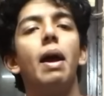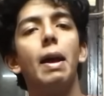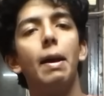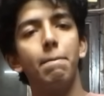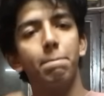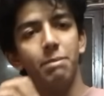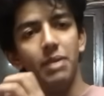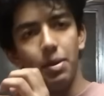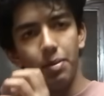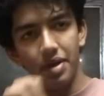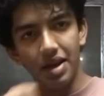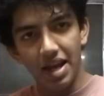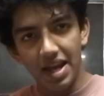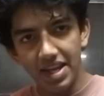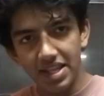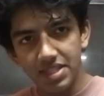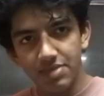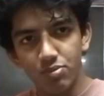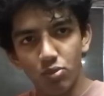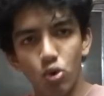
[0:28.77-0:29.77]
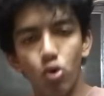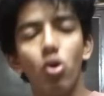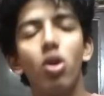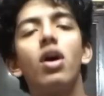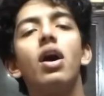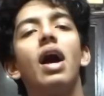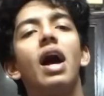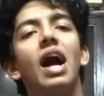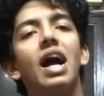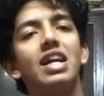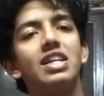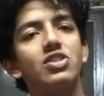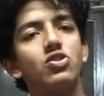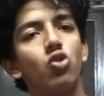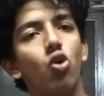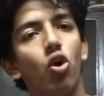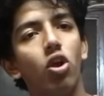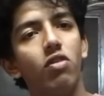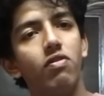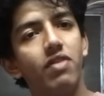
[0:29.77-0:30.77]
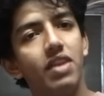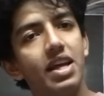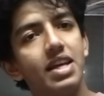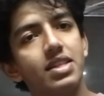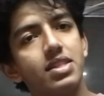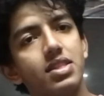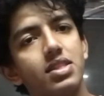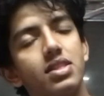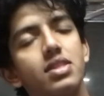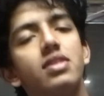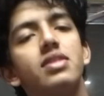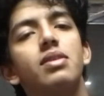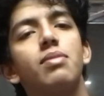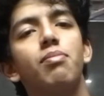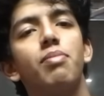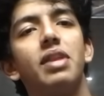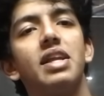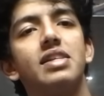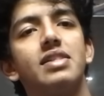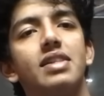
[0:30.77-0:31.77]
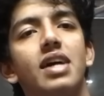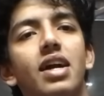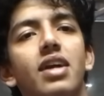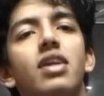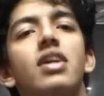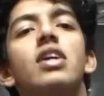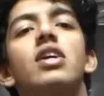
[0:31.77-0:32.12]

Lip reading: Memorize more and solve less. Simple as that.